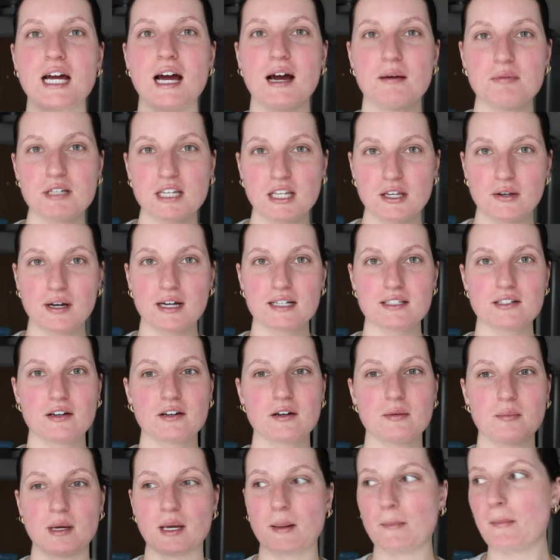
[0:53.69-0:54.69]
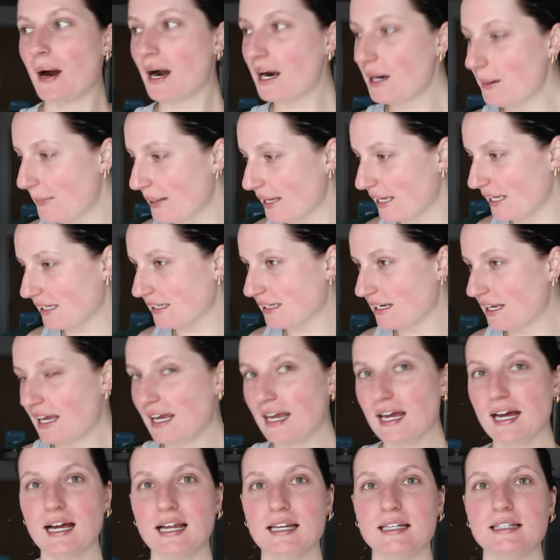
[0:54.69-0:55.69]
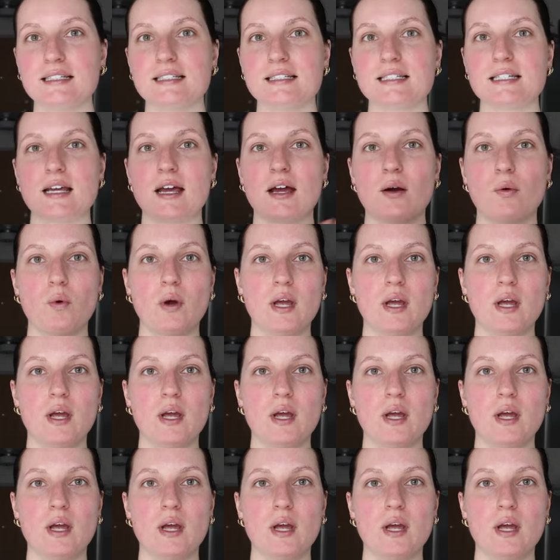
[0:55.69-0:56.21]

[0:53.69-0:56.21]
to update you guys on on my apartment and